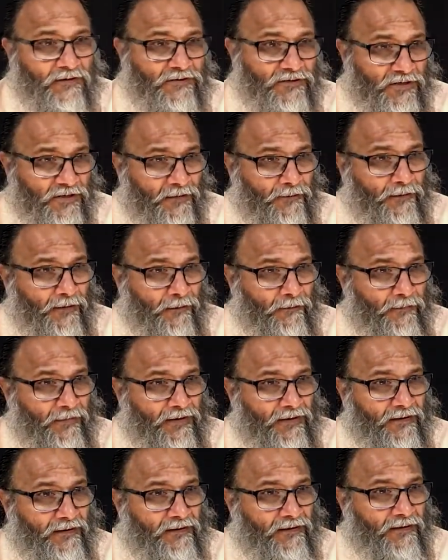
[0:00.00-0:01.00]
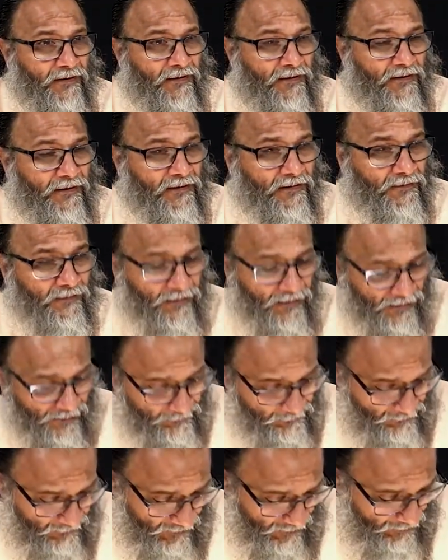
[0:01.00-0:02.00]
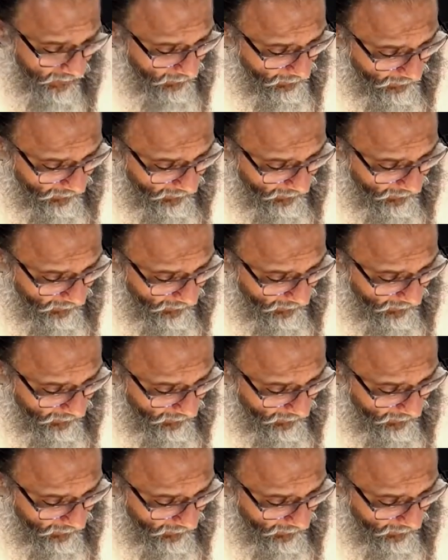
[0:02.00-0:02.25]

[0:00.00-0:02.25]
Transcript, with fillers: Akshara Brahman, uh, in the